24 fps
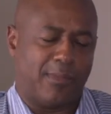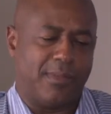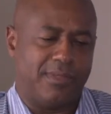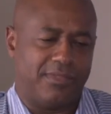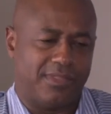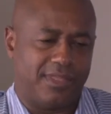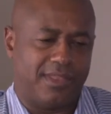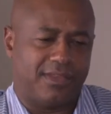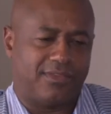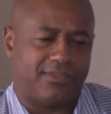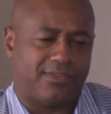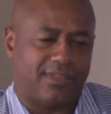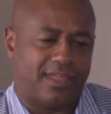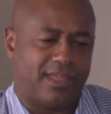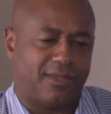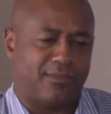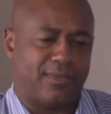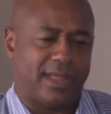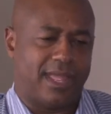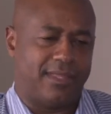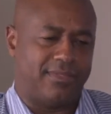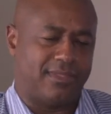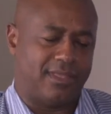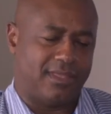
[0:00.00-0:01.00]
gentleman that
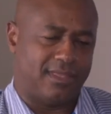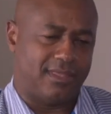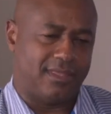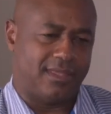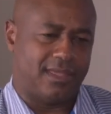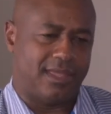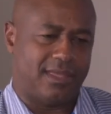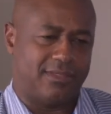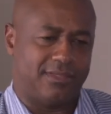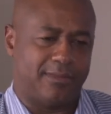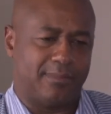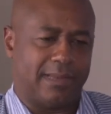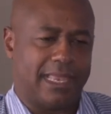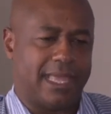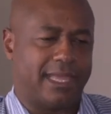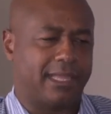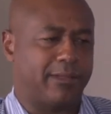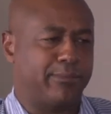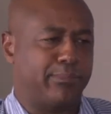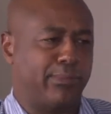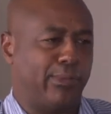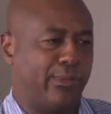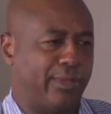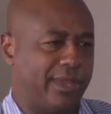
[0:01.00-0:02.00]
ran the
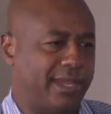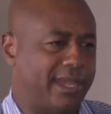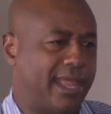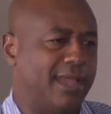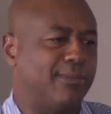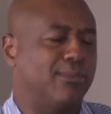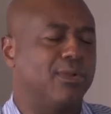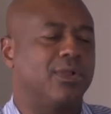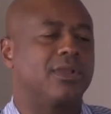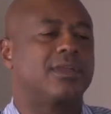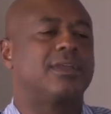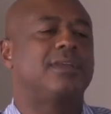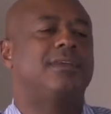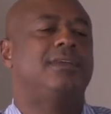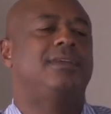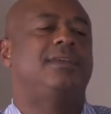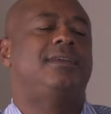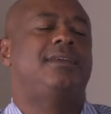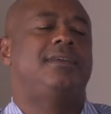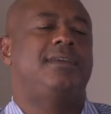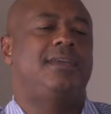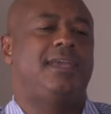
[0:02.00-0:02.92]
Black Employee Network,